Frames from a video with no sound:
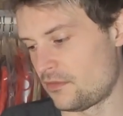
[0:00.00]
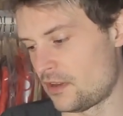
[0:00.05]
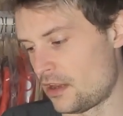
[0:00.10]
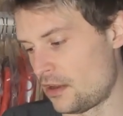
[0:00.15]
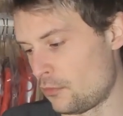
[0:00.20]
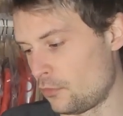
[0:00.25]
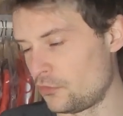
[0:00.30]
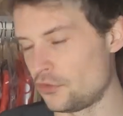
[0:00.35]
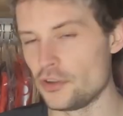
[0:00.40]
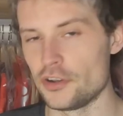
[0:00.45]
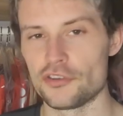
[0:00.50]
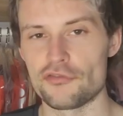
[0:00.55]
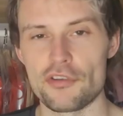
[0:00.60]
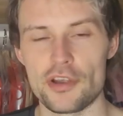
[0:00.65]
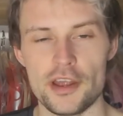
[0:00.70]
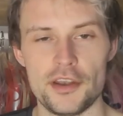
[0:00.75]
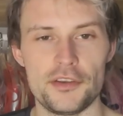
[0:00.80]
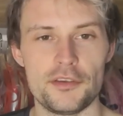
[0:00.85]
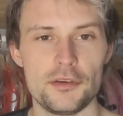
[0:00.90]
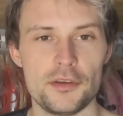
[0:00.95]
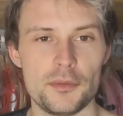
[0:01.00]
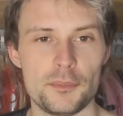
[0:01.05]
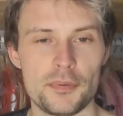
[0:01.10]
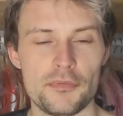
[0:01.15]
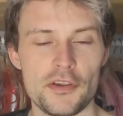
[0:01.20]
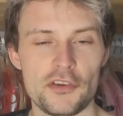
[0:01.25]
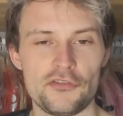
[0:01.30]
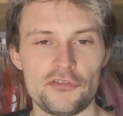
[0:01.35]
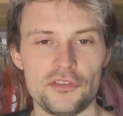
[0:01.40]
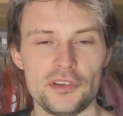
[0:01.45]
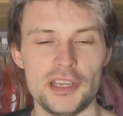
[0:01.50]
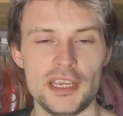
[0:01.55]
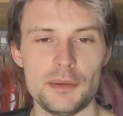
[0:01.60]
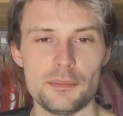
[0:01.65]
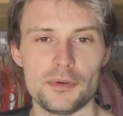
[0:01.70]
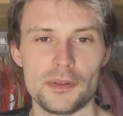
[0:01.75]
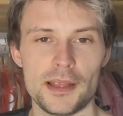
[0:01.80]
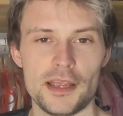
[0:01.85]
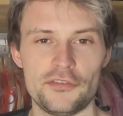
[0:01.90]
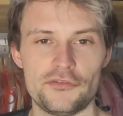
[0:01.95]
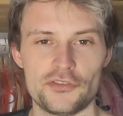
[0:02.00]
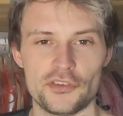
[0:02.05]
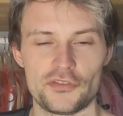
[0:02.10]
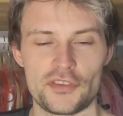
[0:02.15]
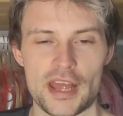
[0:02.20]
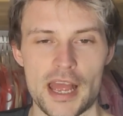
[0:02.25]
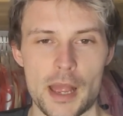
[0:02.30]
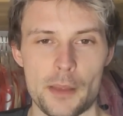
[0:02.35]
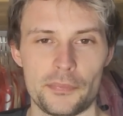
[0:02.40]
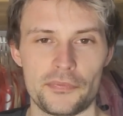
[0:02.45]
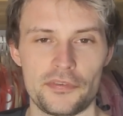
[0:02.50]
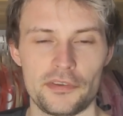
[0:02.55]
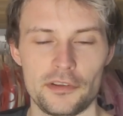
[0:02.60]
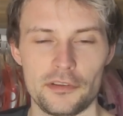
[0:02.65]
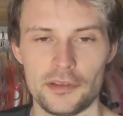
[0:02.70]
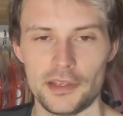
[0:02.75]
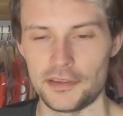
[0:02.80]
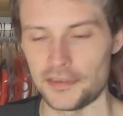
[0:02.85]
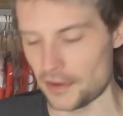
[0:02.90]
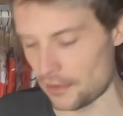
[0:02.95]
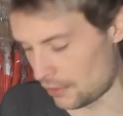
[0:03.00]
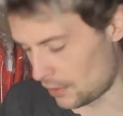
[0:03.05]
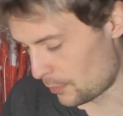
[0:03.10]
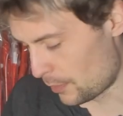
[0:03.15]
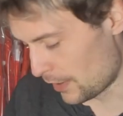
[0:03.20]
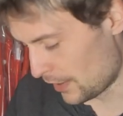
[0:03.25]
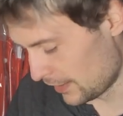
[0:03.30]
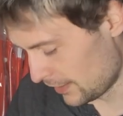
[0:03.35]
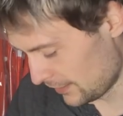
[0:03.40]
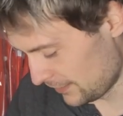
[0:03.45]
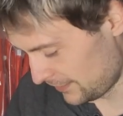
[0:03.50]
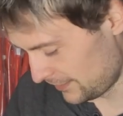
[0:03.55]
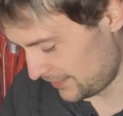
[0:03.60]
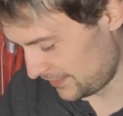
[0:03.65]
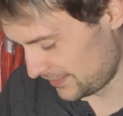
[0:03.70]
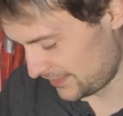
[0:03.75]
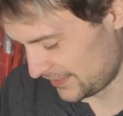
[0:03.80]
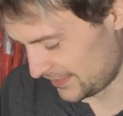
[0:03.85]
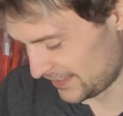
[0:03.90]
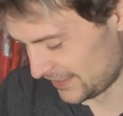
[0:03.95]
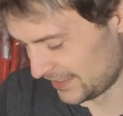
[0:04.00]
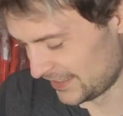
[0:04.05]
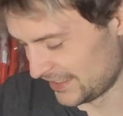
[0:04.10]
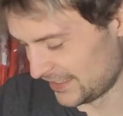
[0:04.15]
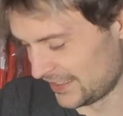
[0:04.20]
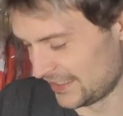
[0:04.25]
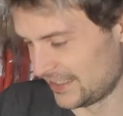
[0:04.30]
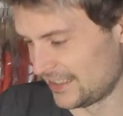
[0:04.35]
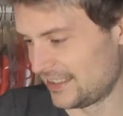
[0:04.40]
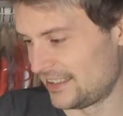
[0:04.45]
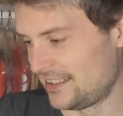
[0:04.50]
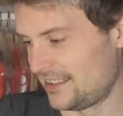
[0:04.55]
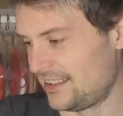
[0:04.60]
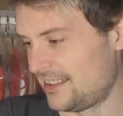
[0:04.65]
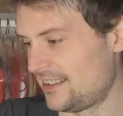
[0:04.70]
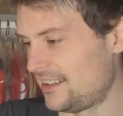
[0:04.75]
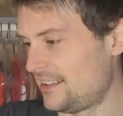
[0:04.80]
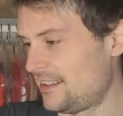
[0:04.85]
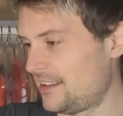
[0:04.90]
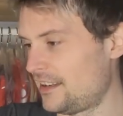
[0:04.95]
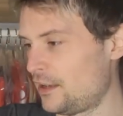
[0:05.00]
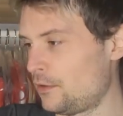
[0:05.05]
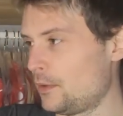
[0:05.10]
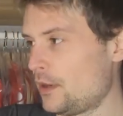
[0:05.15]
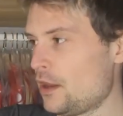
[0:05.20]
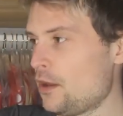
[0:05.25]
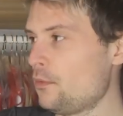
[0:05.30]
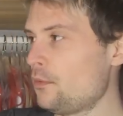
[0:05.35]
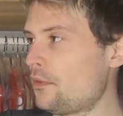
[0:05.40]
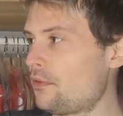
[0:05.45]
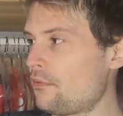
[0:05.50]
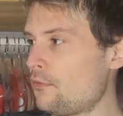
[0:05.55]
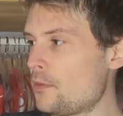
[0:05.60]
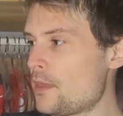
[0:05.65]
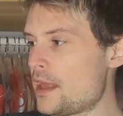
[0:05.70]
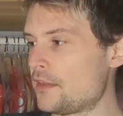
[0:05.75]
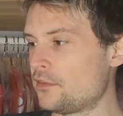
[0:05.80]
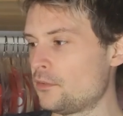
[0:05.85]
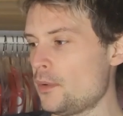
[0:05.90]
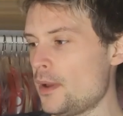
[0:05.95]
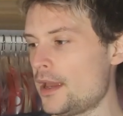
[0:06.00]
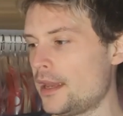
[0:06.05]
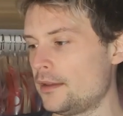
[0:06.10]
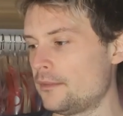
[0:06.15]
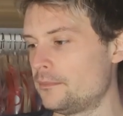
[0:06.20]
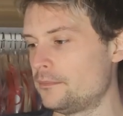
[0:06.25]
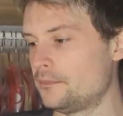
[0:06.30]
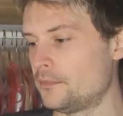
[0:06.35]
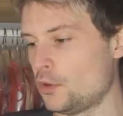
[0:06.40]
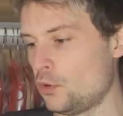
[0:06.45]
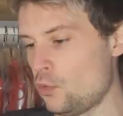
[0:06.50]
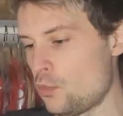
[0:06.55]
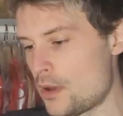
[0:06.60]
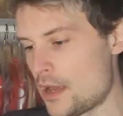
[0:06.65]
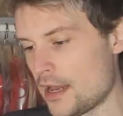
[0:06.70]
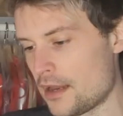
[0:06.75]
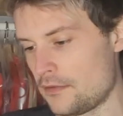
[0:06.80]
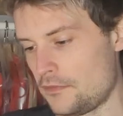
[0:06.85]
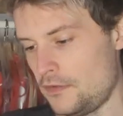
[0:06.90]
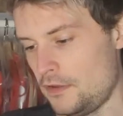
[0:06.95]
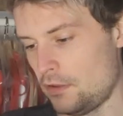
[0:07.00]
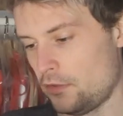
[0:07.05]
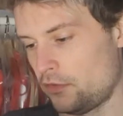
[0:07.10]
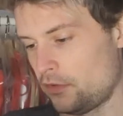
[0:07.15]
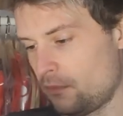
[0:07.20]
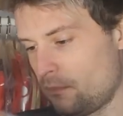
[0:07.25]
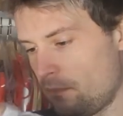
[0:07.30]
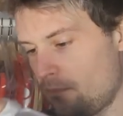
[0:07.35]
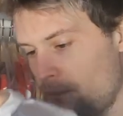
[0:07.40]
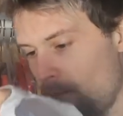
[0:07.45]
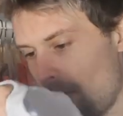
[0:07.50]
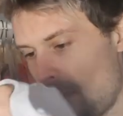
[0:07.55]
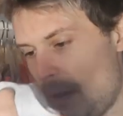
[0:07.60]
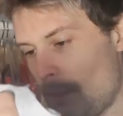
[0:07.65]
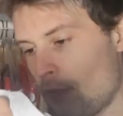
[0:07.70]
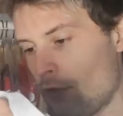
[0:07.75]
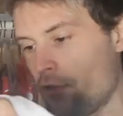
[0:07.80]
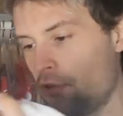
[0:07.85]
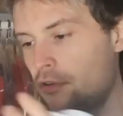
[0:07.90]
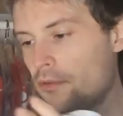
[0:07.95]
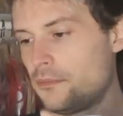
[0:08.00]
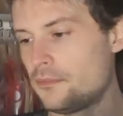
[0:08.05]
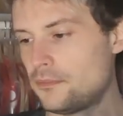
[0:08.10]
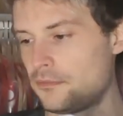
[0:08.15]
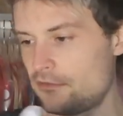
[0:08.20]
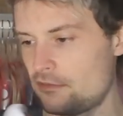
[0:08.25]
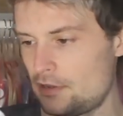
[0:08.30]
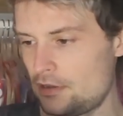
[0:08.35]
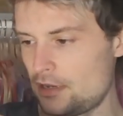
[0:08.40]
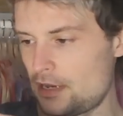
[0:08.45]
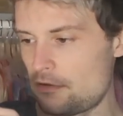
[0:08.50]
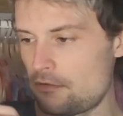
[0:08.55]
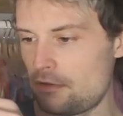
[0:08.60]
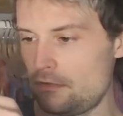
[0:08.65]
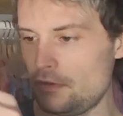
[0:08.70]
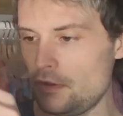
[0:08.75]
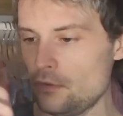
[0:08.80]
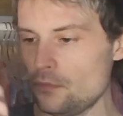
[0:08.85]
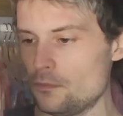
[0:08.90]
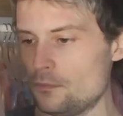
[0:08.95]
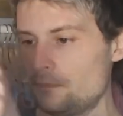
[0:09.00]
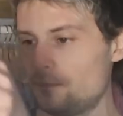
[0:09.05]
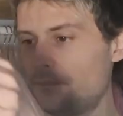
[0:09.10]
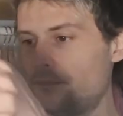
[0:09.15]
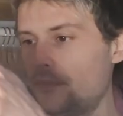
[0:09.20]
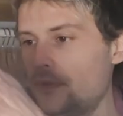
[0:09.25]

I was going to try and do it professionally, but let's just absolutely tear it apart. There we go, throw that away. Ooh, I can feel some paper. i can't get rid of you.